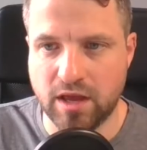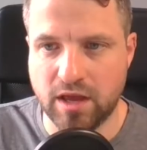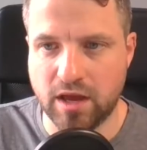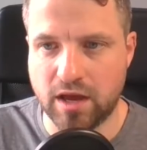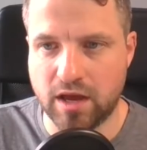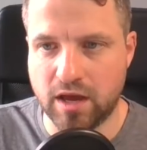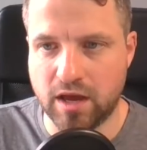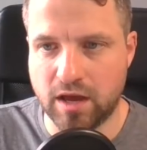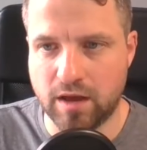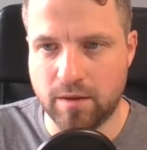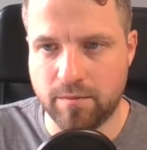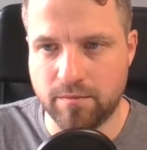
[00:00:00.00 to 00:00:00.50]

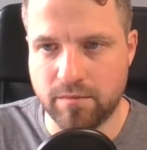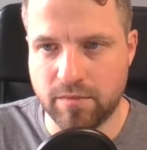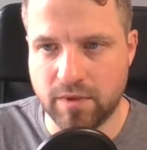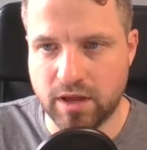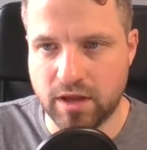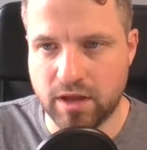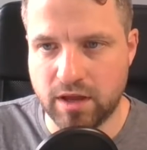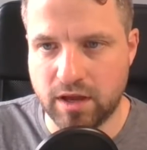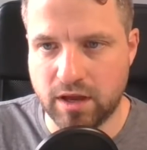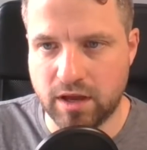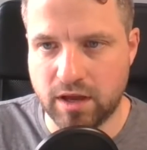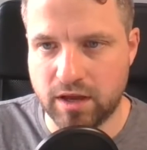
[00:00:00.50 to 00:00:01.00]
Um,
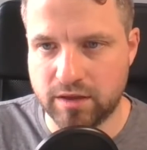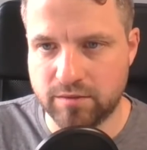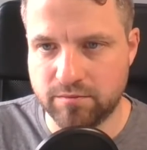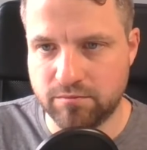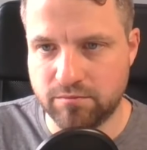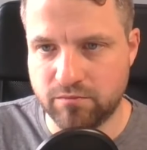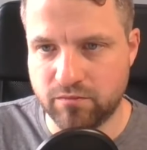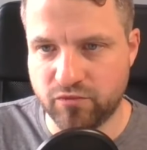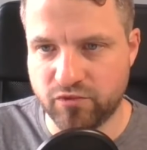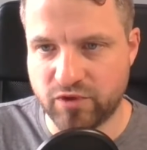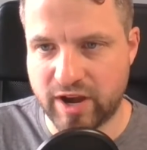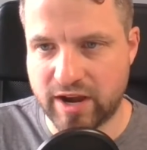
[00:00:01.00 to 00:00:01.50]

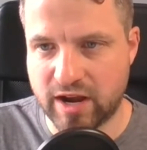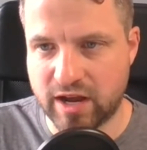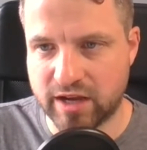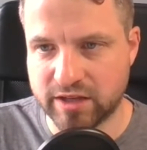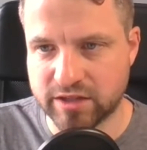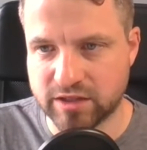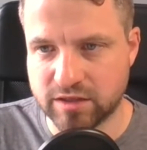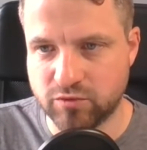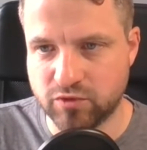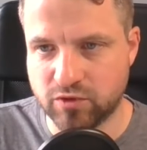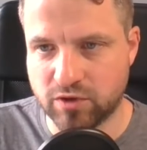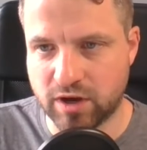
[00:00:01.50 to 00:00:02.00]

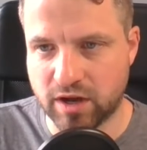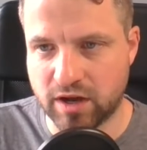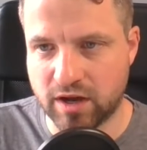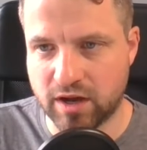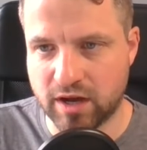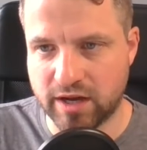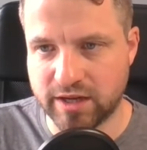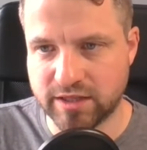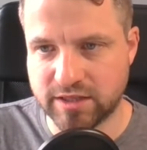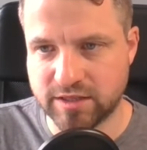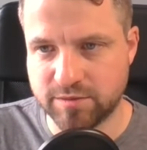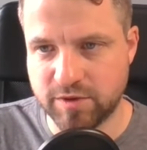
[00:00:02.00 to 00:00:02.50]
Renata Mucha,
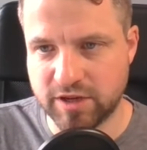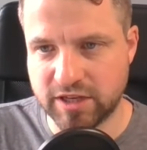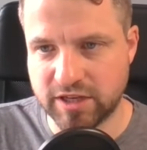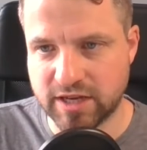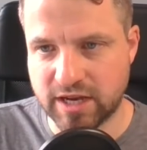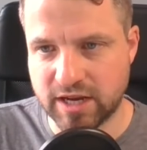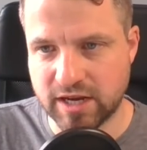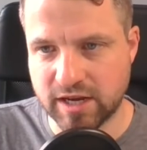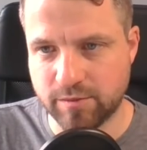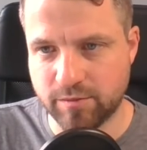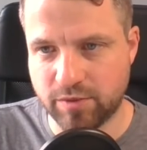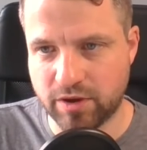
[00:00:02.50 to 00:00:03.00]
I speak
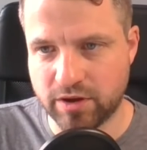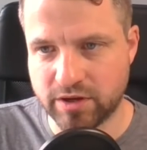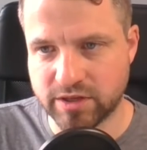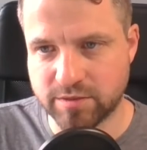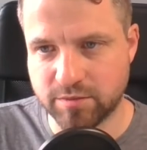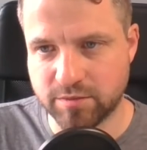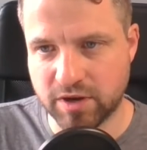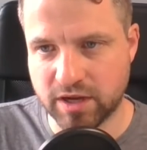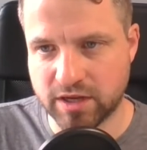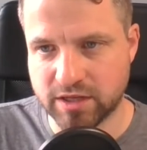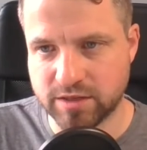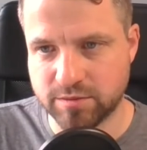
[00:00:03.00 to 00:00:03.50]
daily in Polish
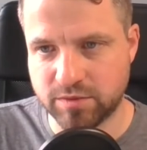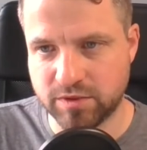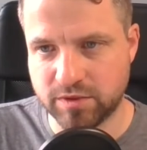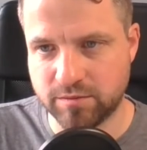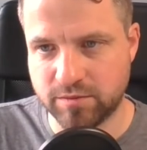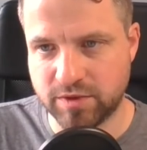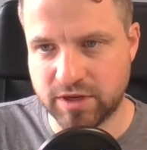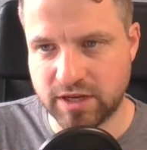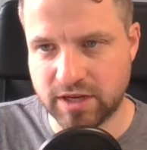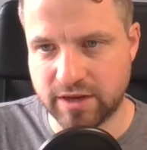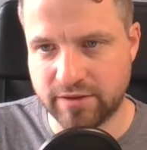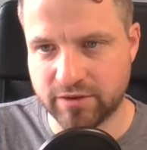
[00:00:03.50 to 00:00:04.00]
to my
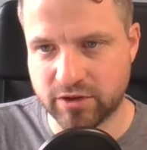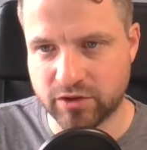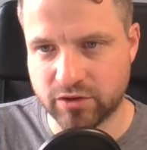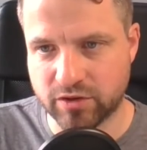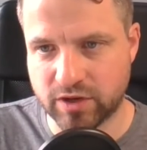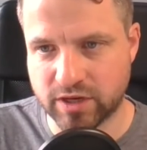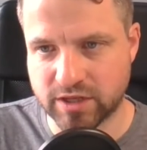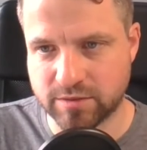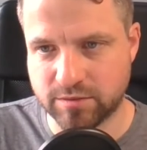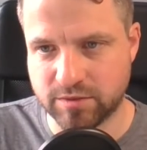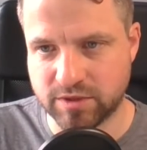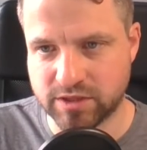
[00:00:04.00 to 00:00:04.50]
husband, but he never
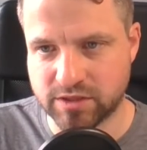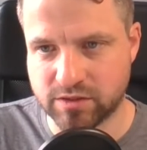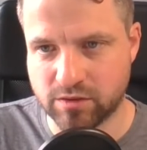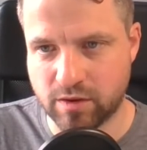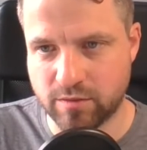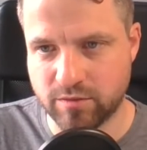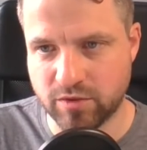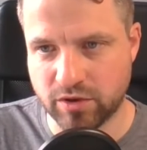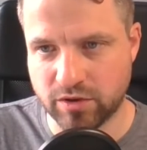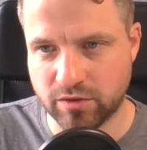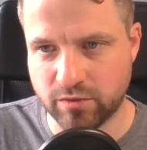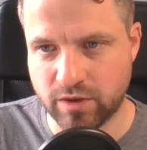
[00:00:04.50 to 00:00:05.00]
corrects me, so
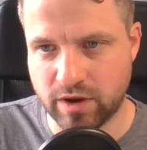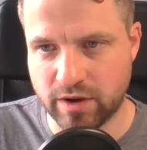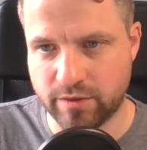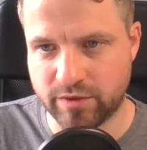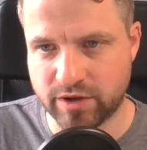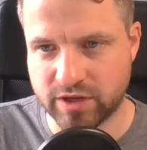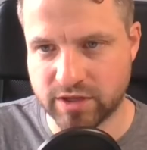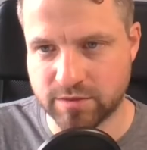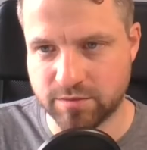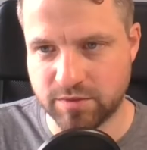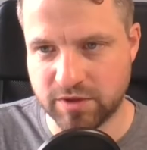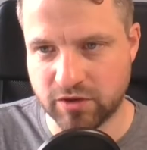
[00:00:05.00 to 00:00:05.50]
I'm not aware
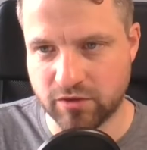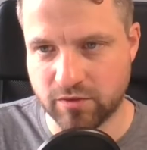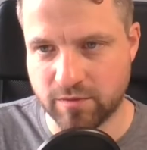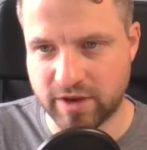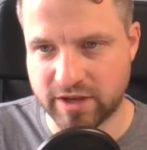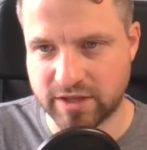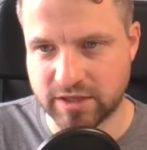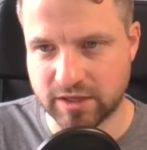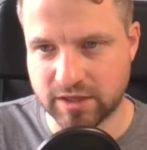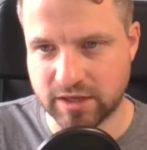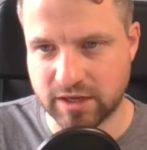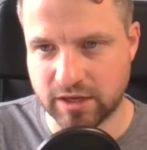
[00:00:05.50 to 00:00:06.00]
when I speak
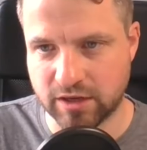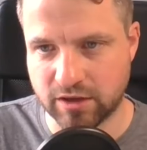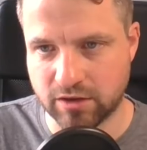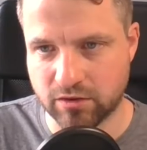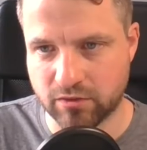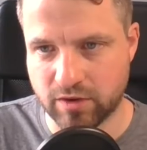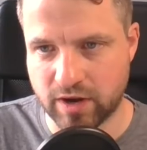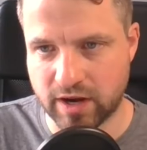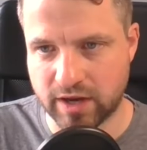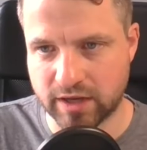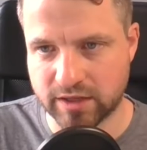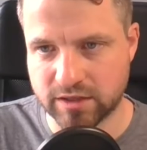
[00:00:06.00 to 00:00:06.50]
grammatically
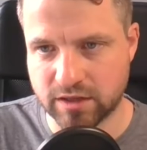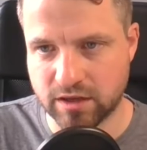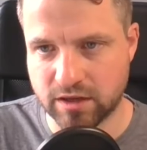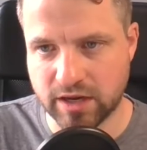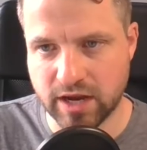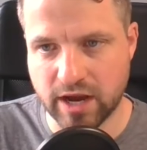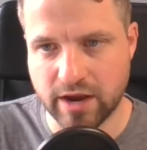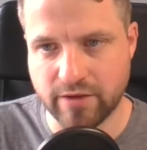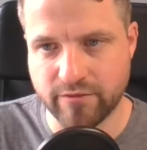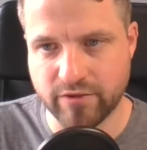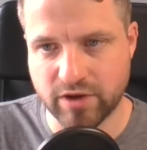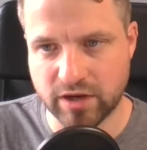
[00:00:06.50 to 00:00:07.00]
incorrect.
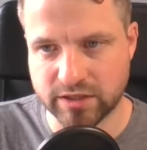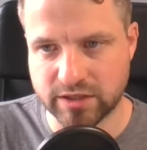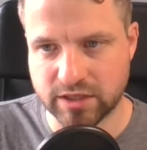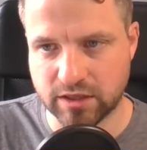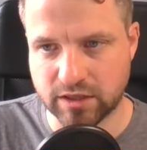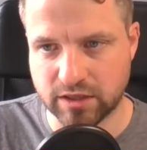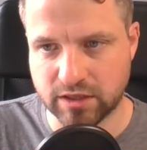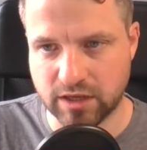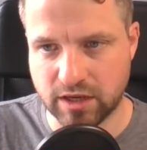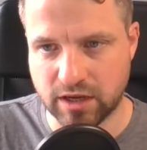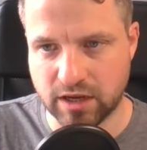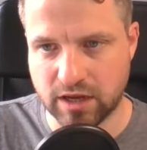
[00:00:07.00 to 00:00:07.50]
Okay,
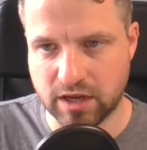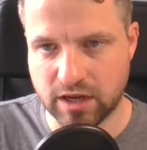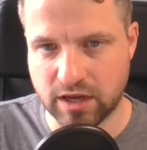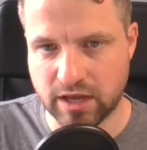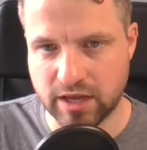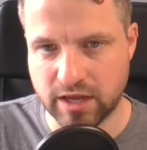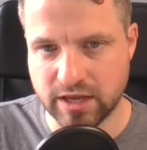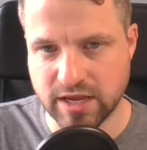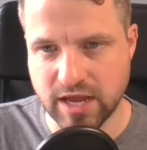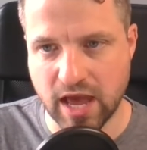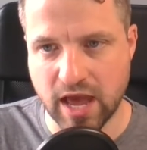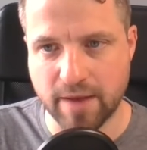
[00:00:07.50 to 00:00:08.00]
Renata, uh,
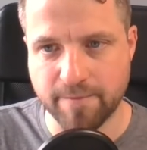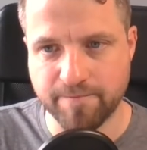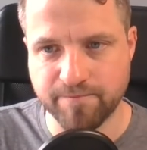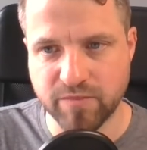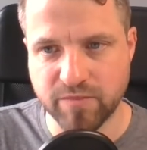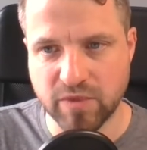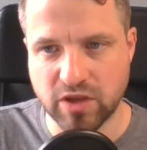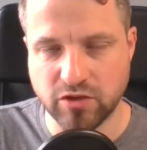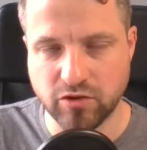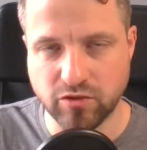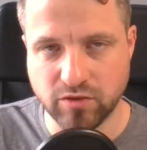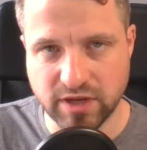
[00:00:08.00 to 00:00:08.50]
yeah,
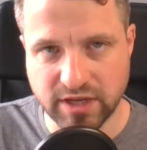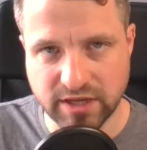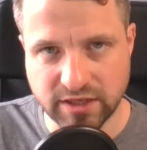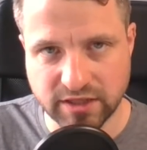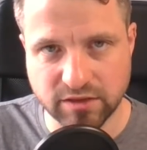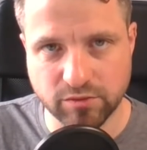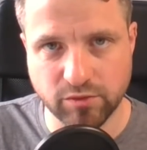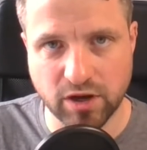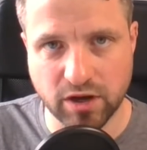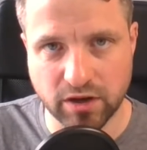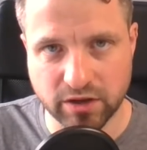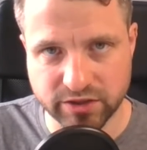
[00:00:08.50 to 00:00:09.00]
you need
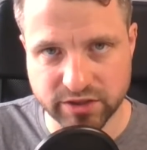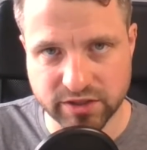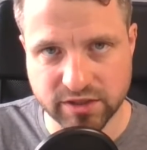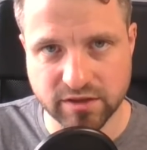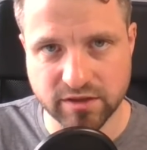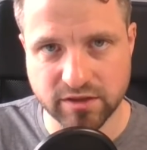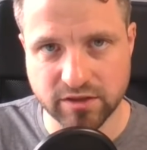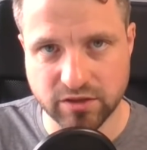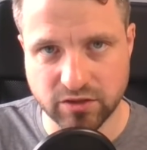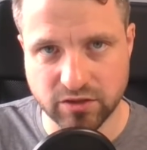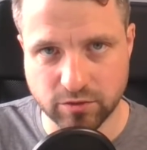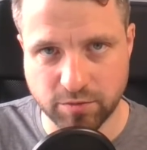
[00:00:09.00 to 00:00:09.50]
to
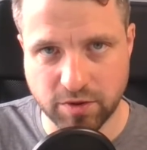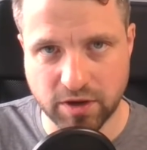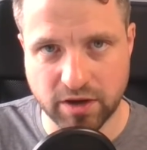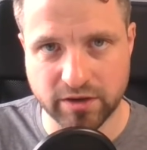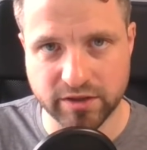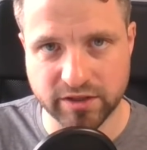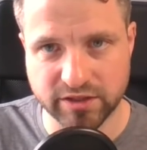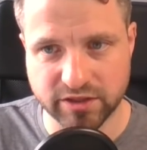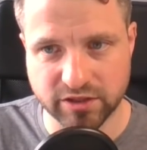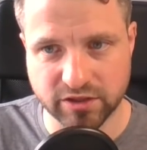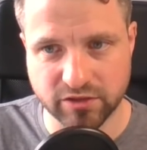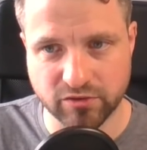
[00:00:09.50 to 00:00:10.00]
ask your
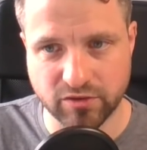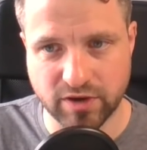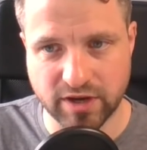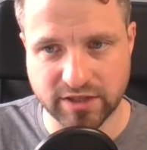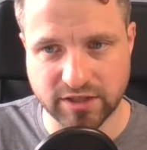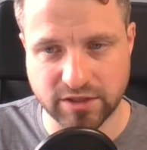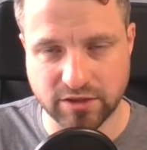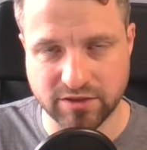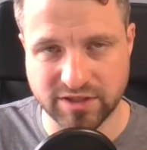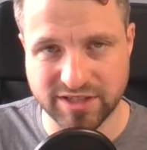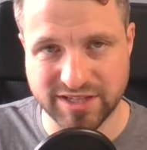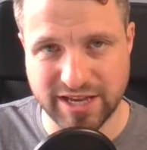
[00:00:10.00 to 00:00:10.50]
partner to
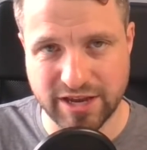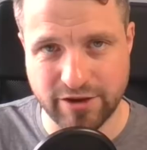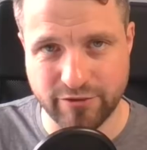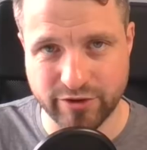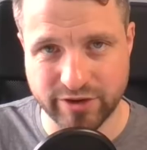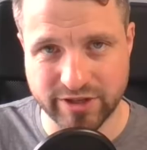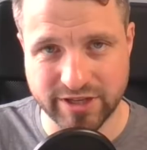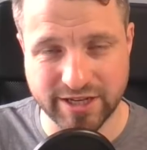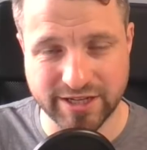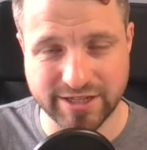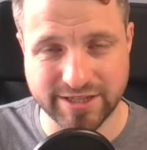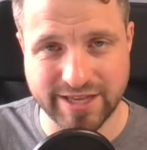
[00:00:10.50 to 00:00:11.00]
correct you. This
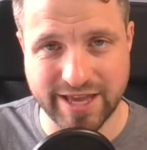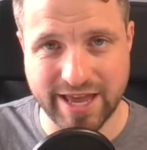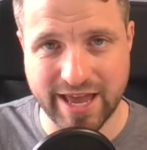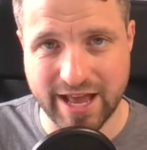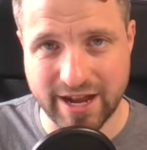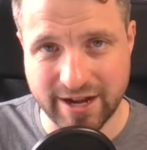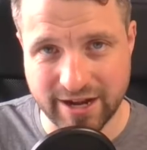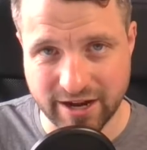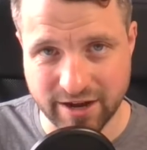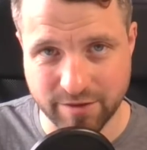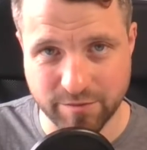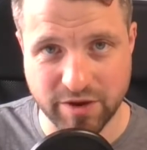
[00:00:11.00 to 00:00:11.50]
irritates the
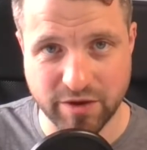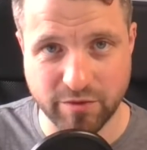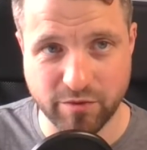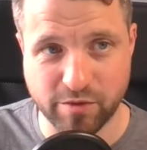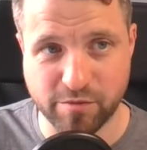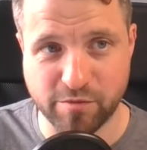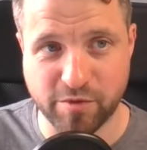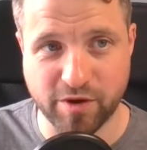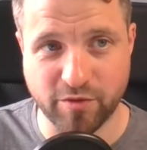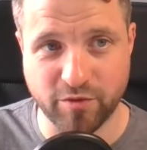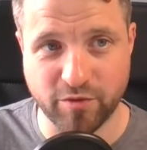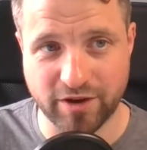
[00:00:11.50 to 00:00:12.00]
hell out of me
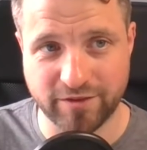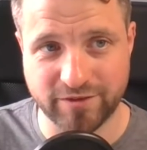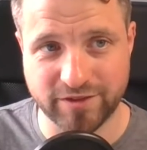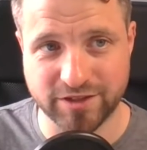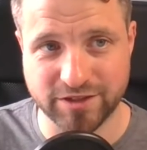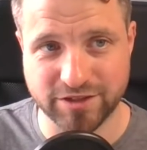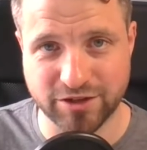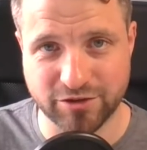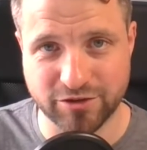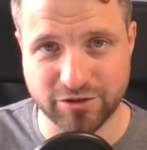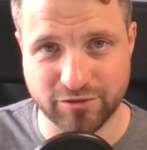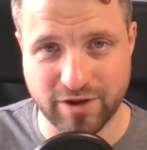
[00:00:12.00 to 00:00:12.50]
when my wife
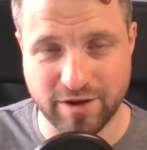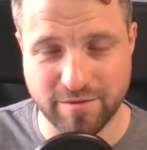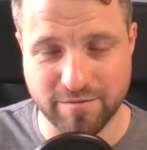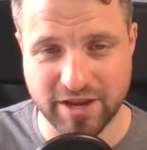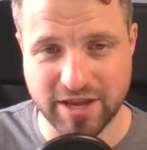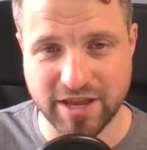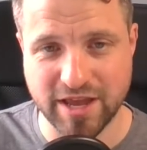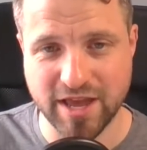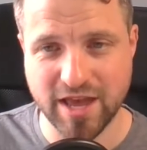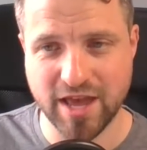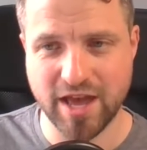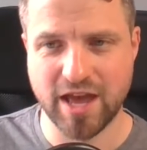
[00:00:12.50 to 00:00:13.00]
doesn't correct
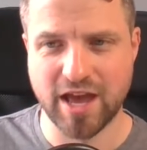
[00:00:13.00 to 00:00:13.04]
me.